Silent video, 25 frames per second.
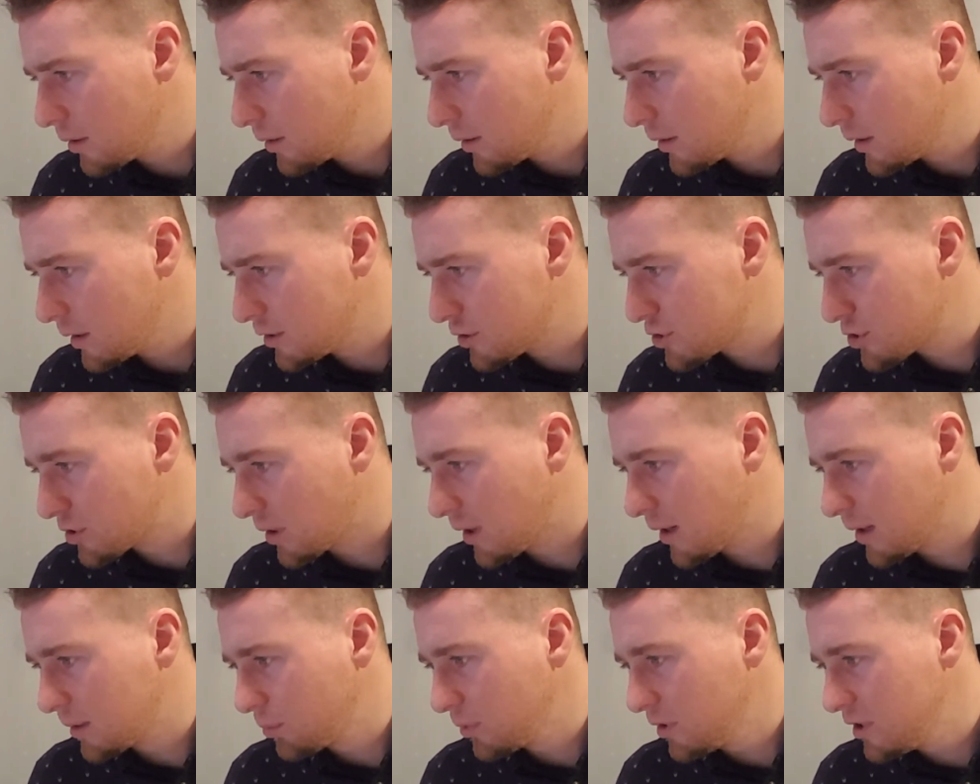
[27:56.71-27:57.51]
In
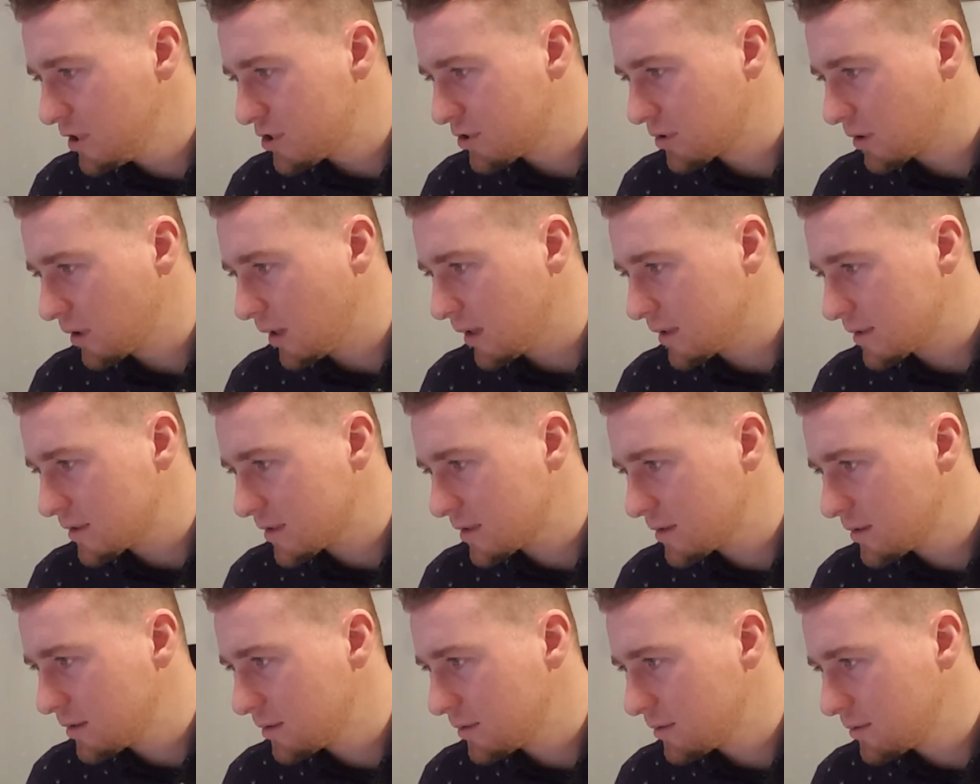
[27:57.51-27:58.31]
Tron We
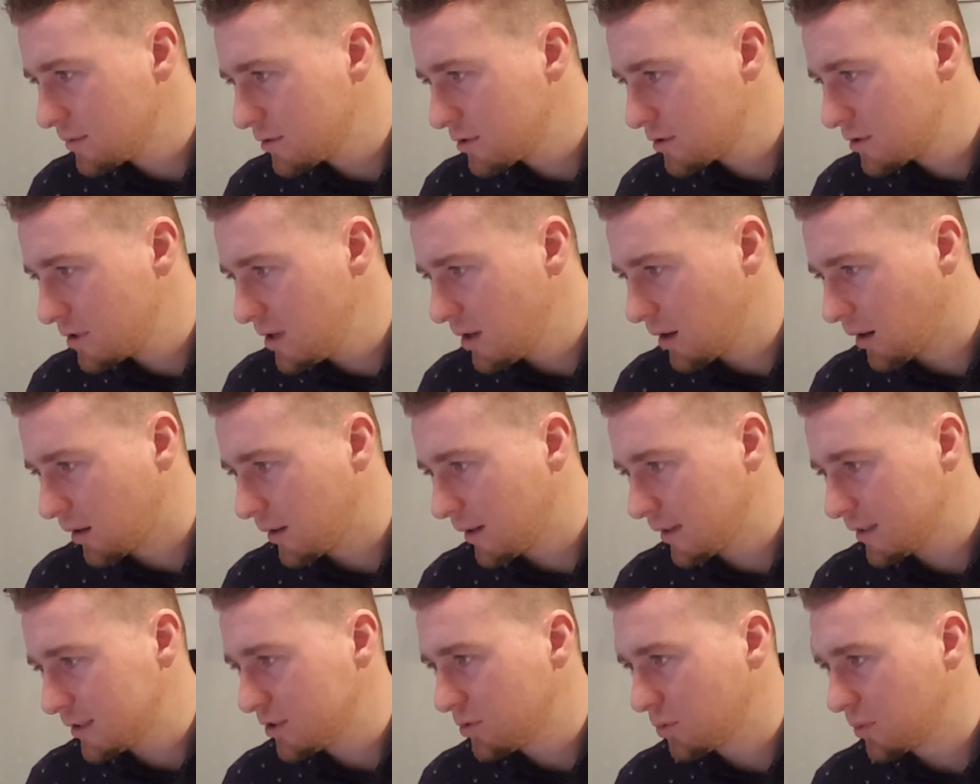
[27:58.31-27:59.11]
Trust.
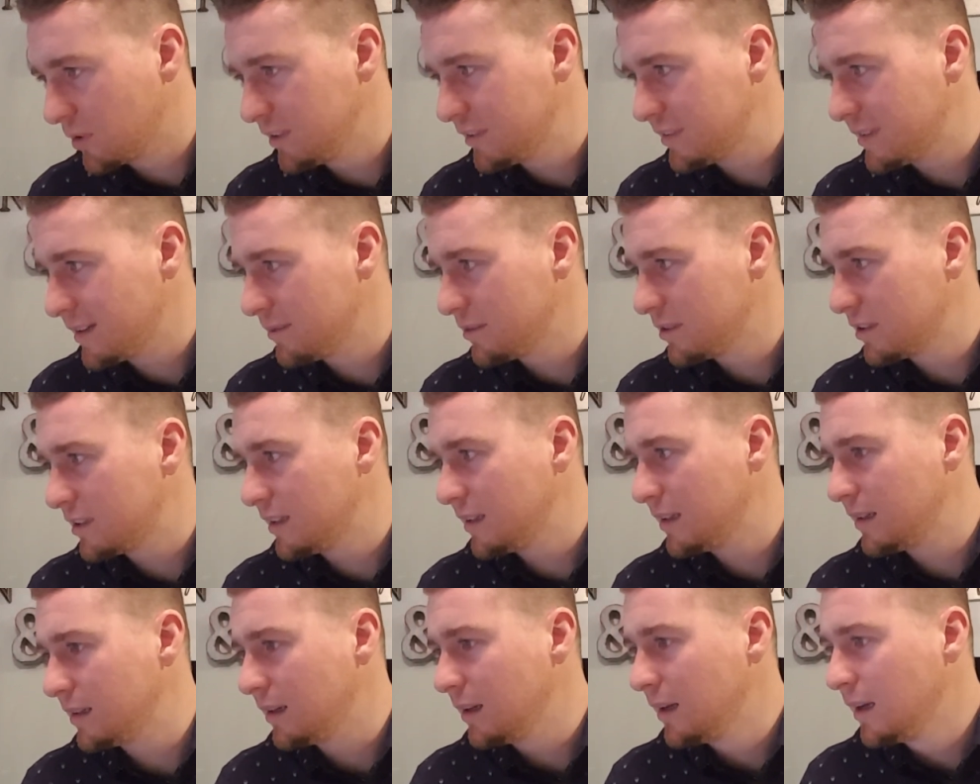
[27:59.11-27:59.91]
TRX
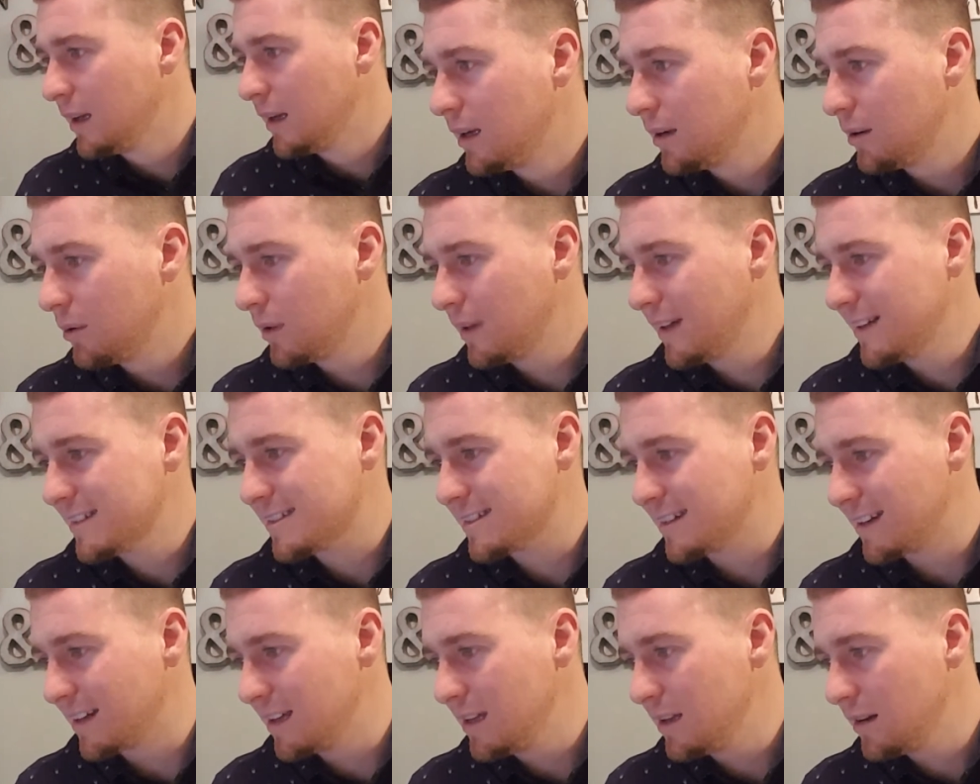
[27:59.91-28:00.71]
2017. Well, that's
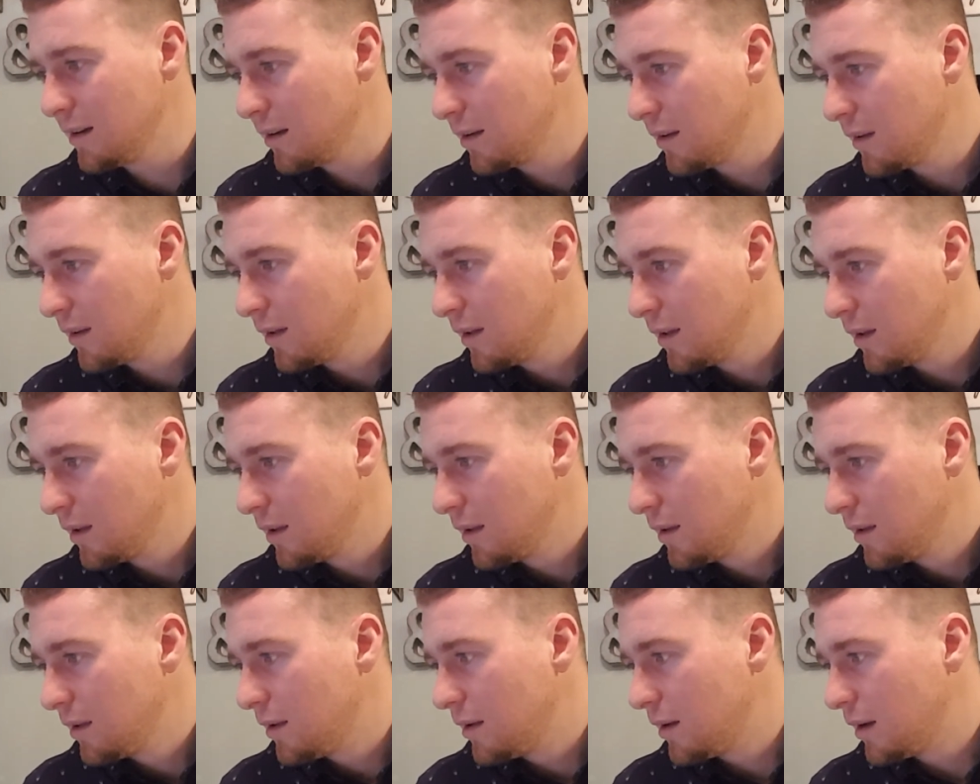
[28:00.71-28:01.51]
neat.
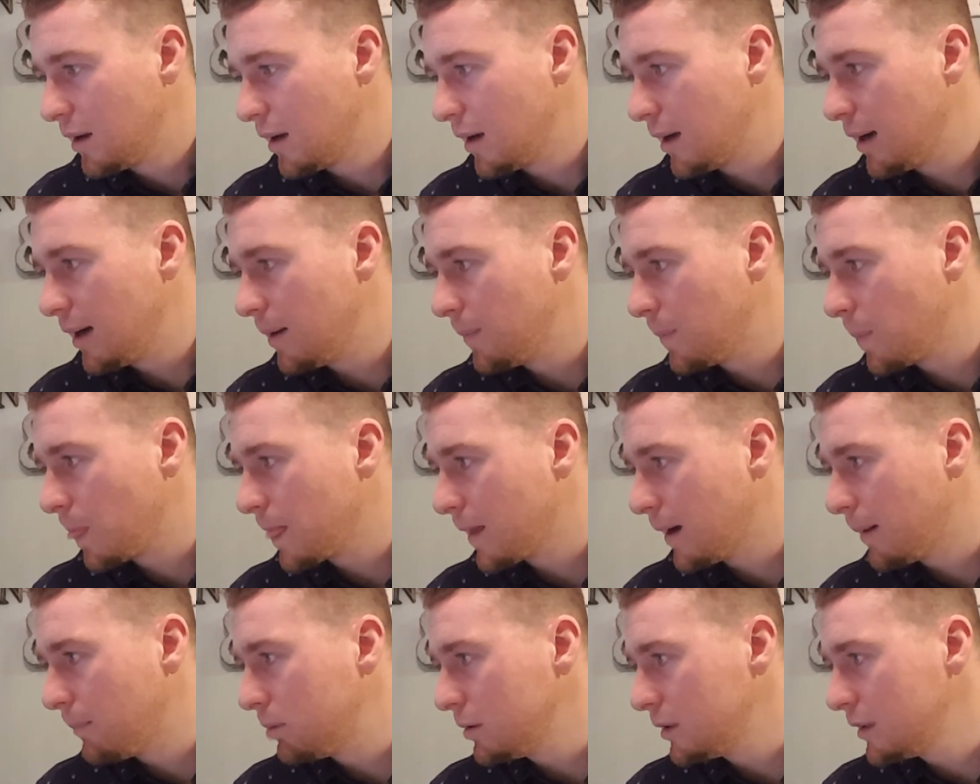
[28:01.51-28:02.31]

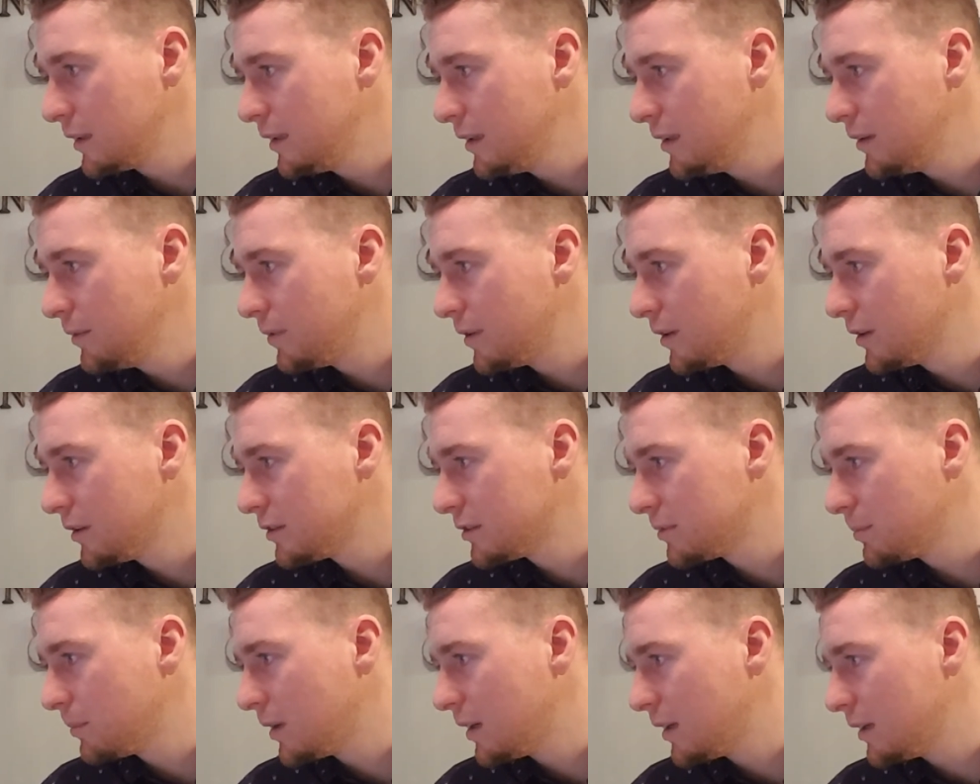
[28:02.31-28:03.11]
I believe
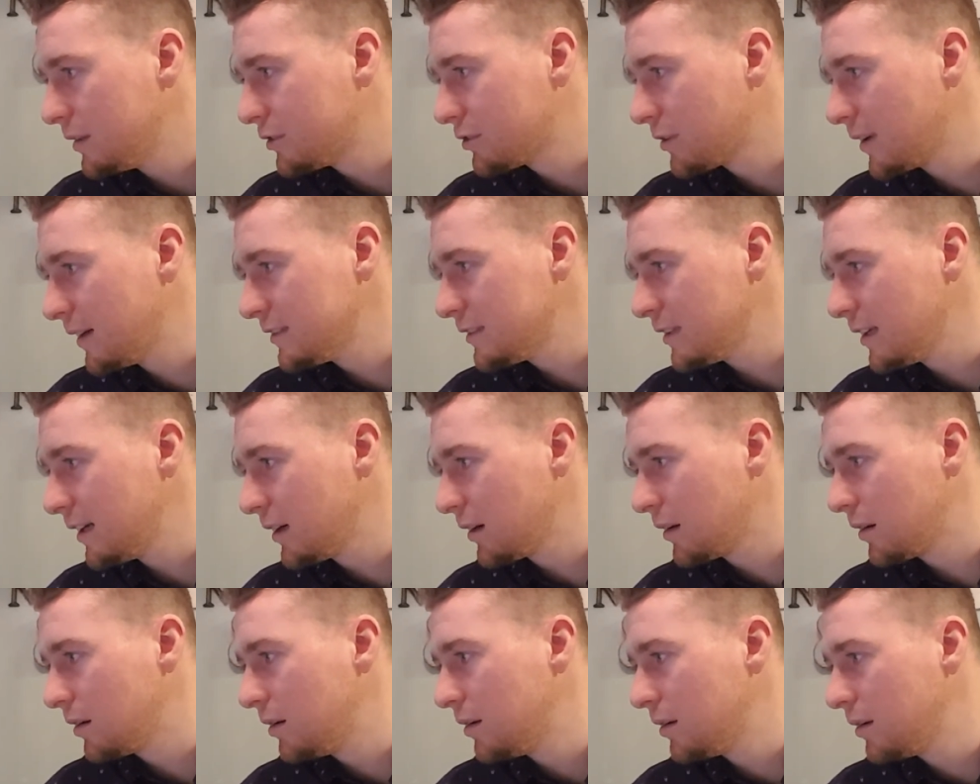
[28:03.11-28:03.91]
here's my
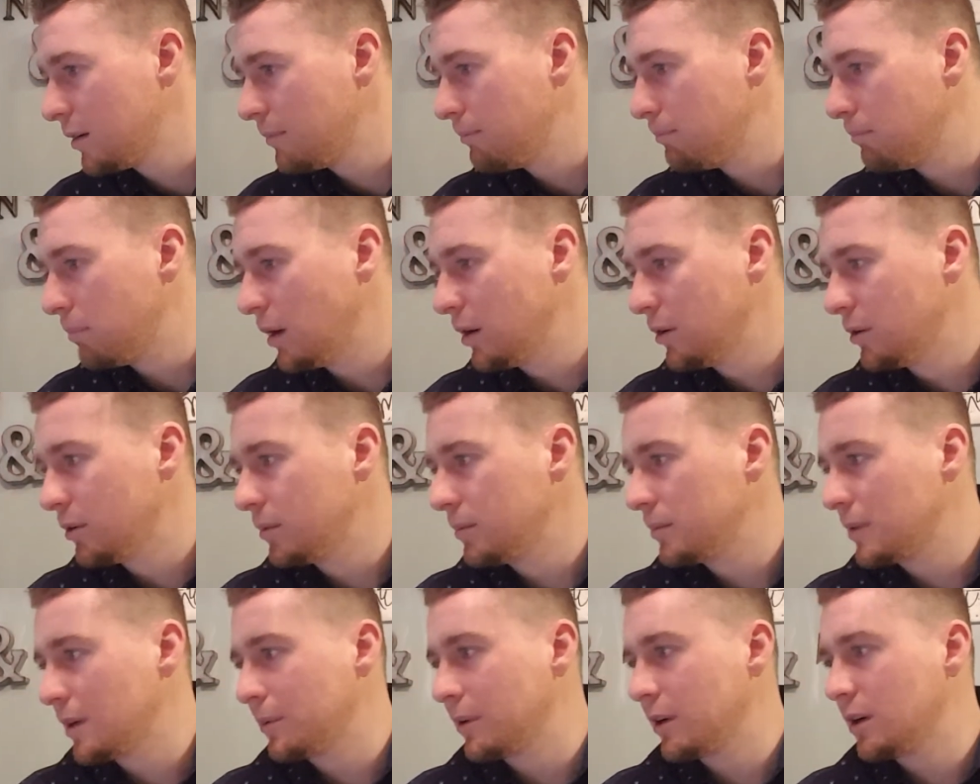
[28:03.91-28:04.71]
translator.
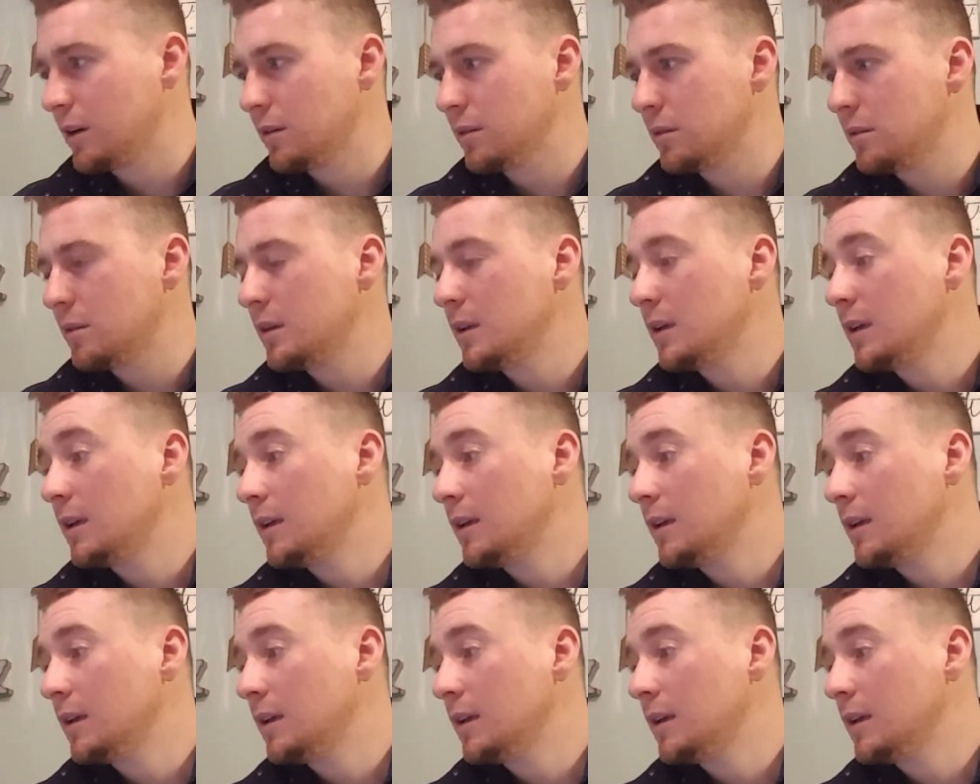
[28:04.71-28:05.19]
Boom, there we go.